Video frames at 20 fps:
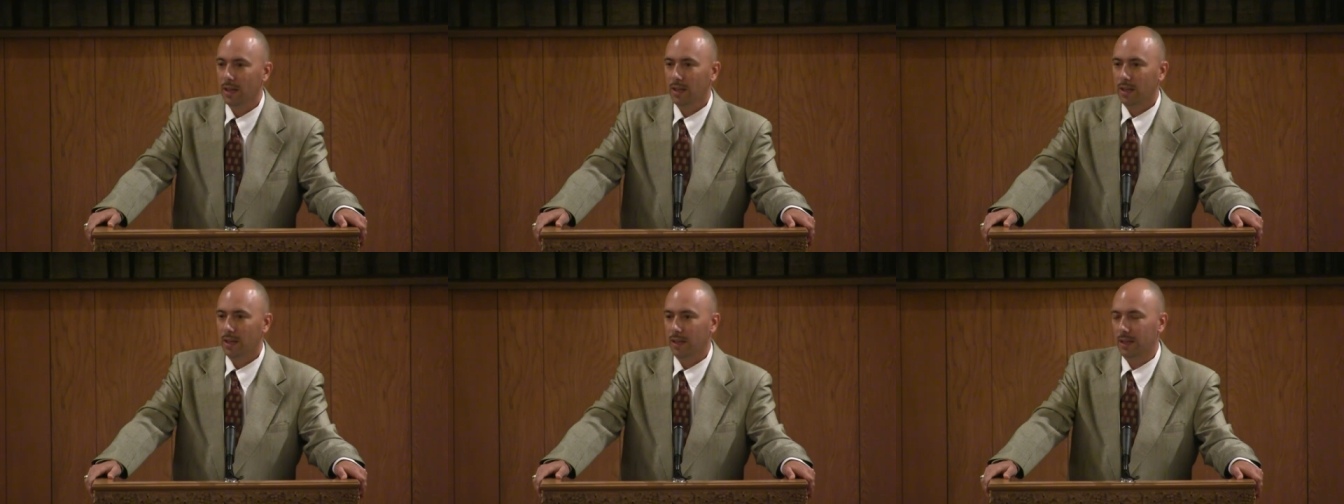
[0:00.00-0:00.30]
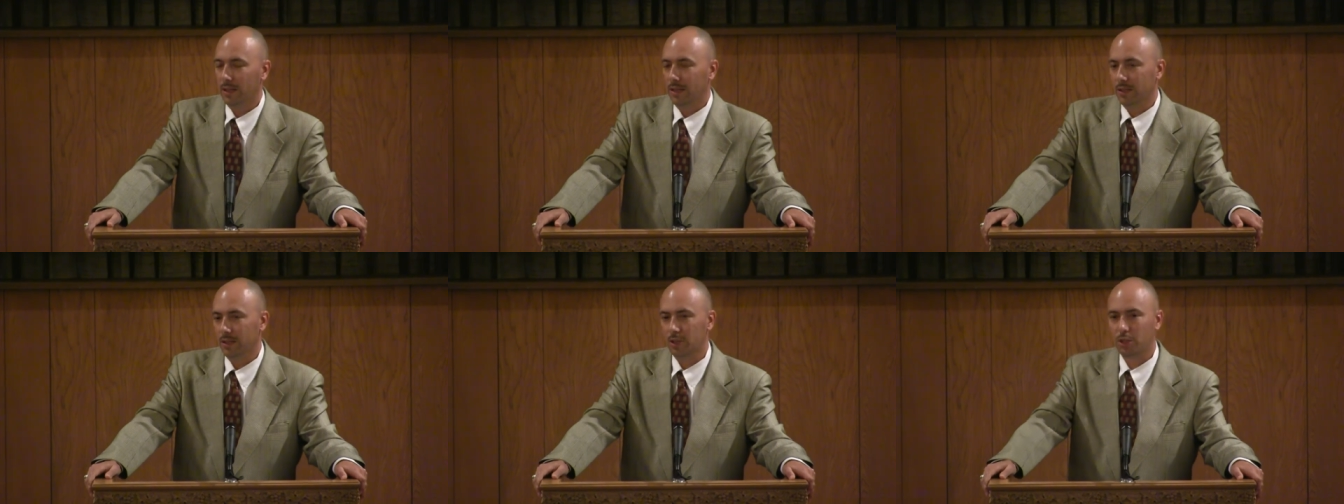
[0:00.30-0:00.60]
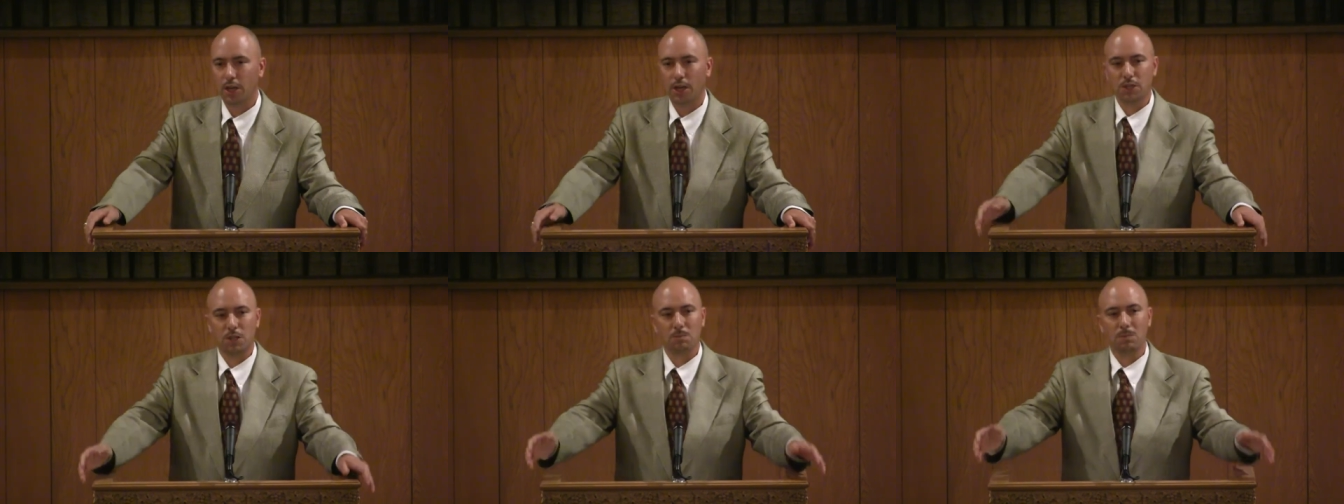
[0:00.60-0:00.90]
Uh,
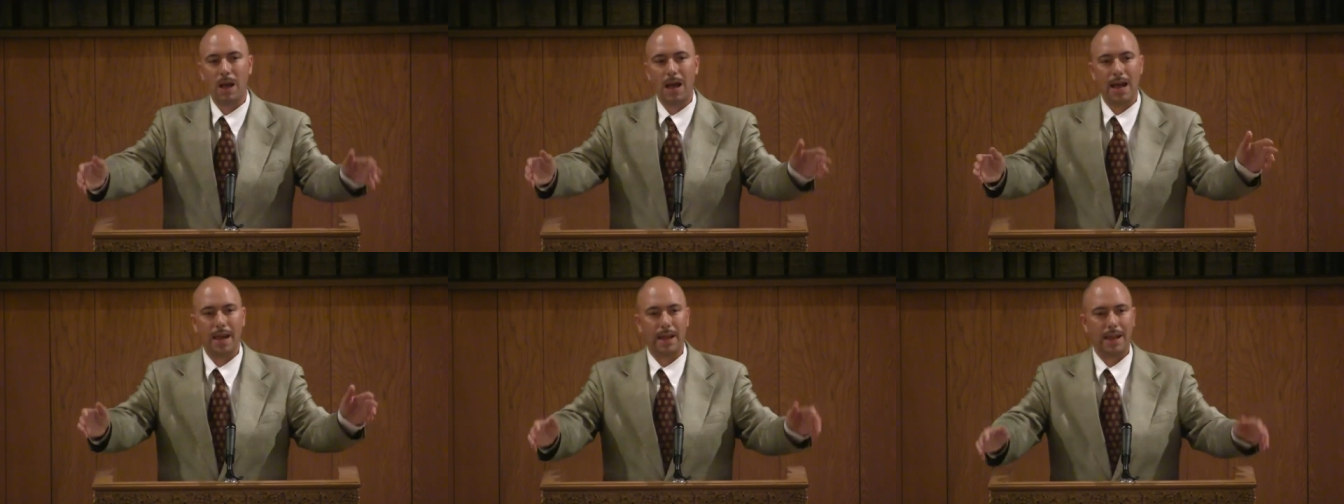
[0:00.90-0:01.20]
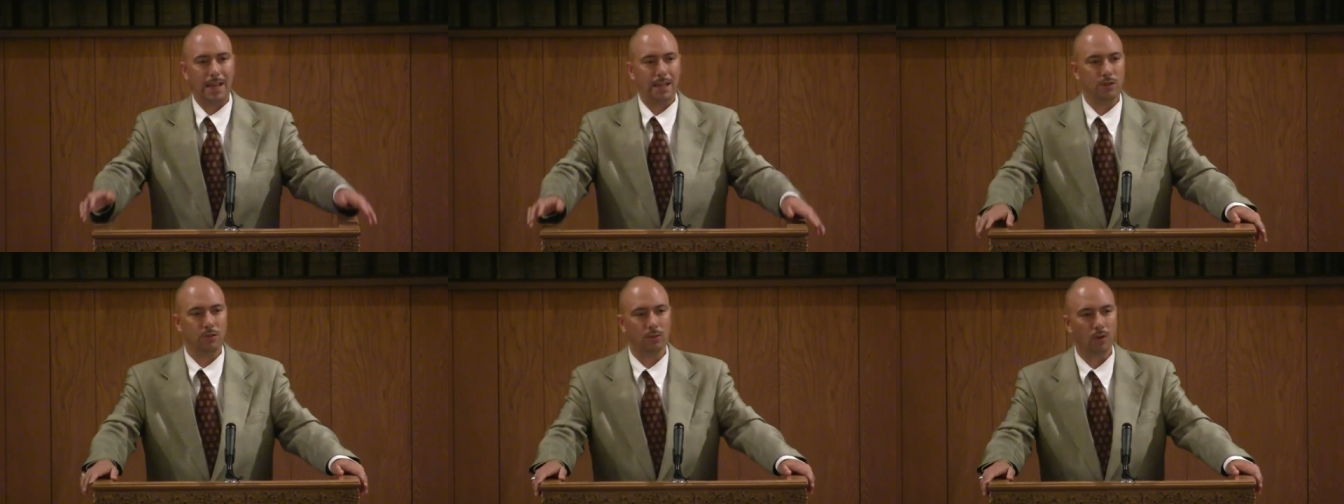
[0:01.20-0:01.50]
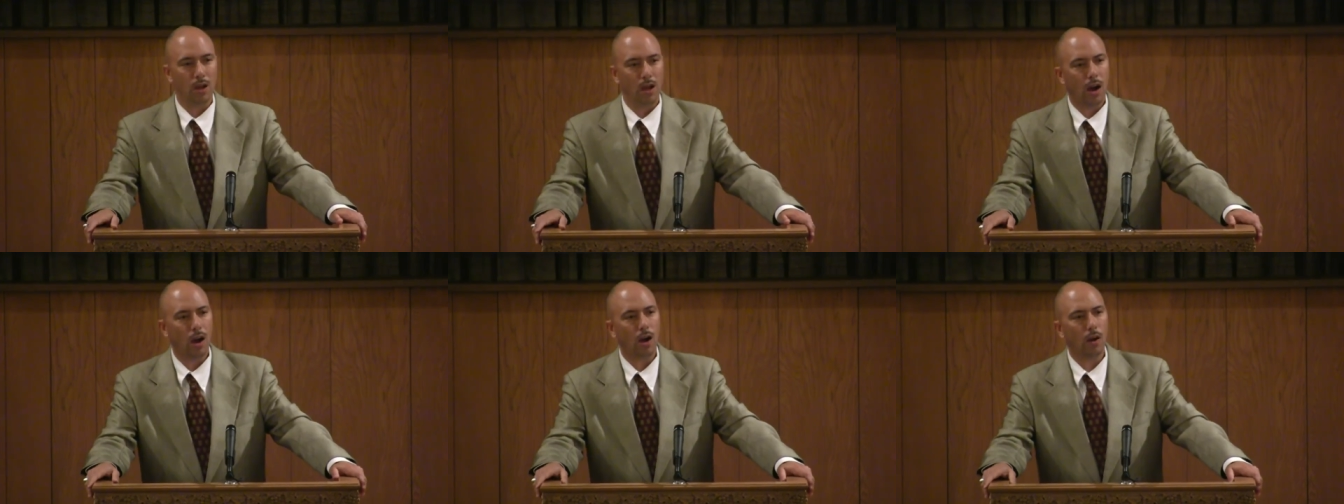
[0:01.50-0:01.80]
touched by an Angel.
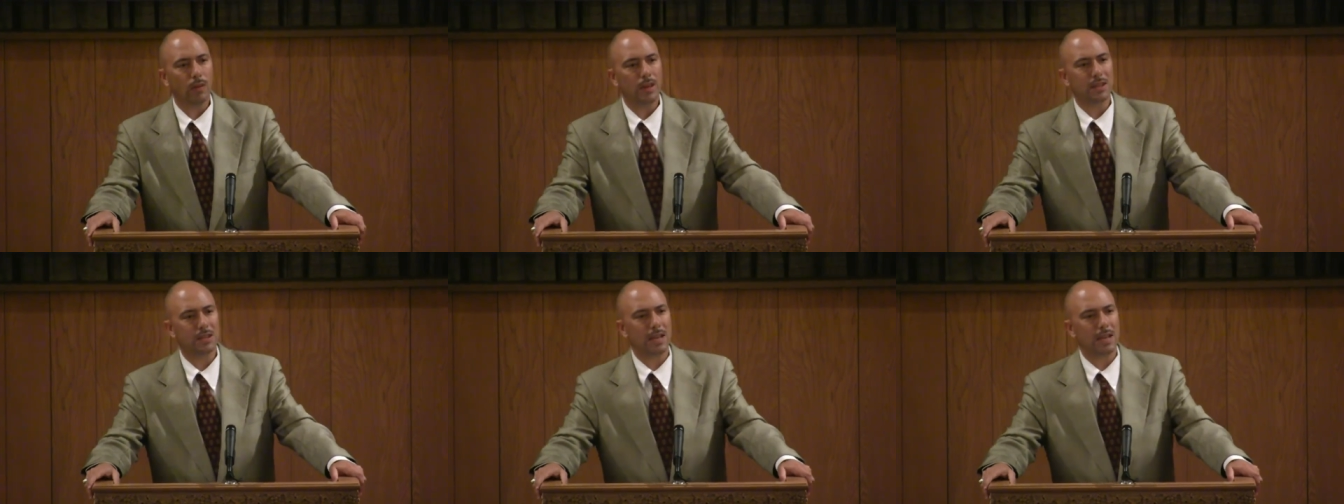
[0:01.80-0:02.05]
All these